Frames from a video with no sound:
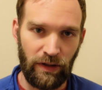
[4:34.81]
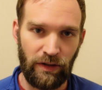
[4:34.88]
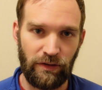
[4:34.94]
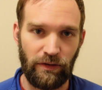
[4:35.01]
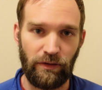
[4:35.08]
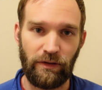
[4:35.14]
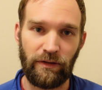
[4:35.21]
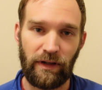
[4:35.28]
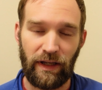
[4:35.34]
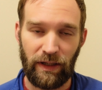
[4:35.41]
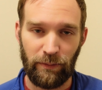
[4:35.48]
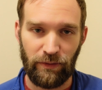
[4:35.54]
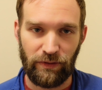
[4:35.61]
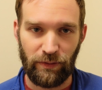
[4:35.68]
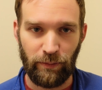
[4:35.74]
So their
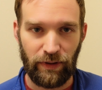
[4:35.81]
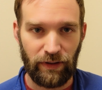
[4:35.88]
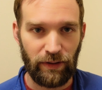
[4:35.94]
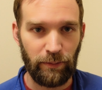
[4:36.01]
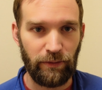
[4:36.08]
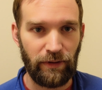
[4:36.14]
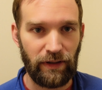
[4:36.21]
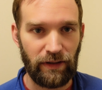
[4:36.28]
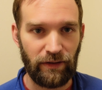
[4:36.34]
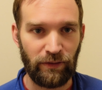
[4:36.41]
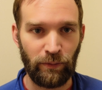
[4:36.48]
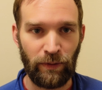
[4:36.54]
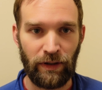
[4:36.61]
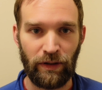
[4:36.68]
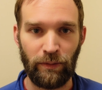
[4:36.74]
cameras have been upgraded
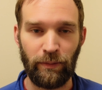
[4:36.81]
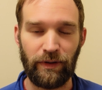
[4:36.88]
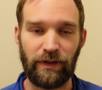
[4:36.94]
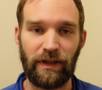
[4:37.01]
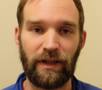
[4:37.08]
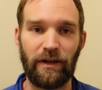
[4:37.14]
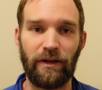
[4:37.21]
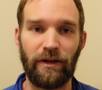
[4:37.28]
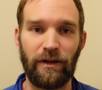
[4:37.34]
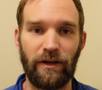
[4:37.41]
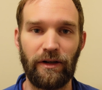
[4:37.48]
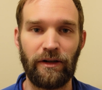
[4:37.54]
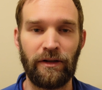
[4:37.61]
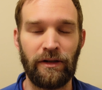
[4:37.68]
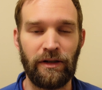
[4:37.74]
as well, but they
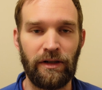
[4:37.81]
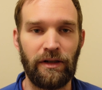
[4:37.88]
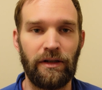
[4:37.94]
are